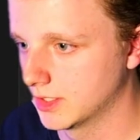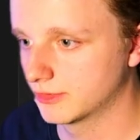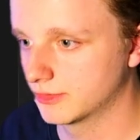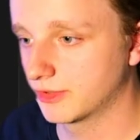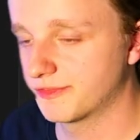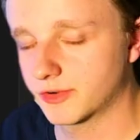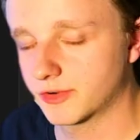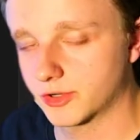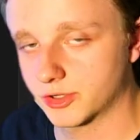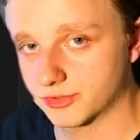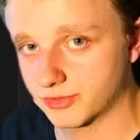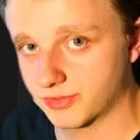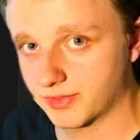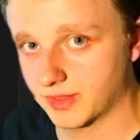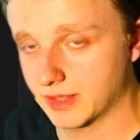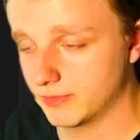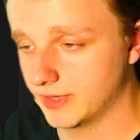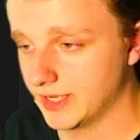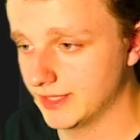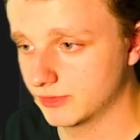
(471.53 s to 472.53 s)
The first
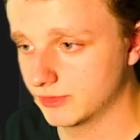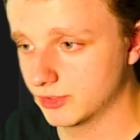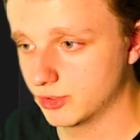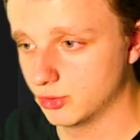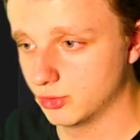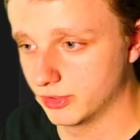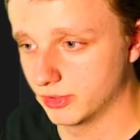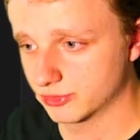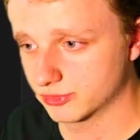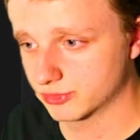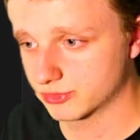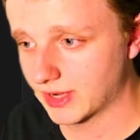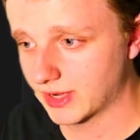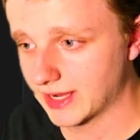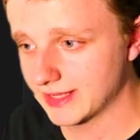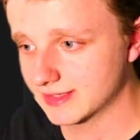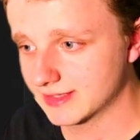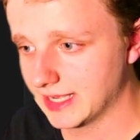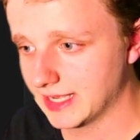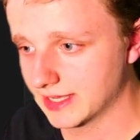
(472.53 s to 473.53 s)
thing we need to do is
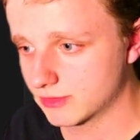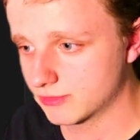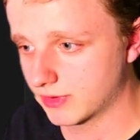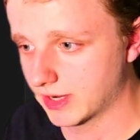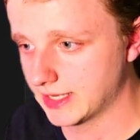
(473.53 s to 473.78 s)
right click right